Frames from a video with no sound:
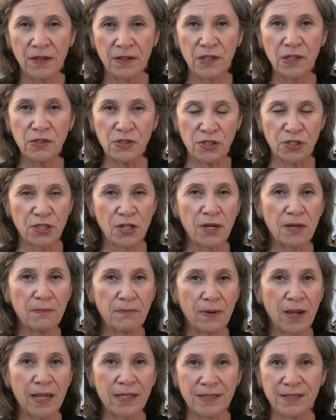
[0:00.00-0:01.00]
You
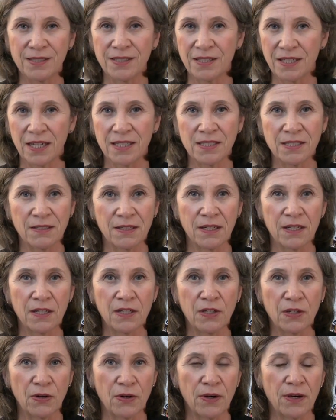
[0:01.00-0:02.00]
start by
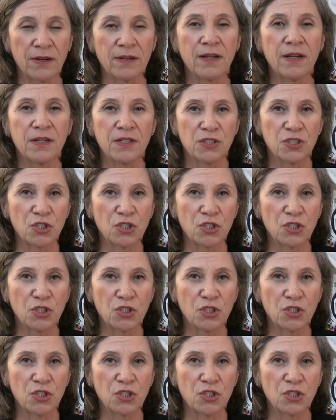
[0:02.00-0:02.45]
discussing your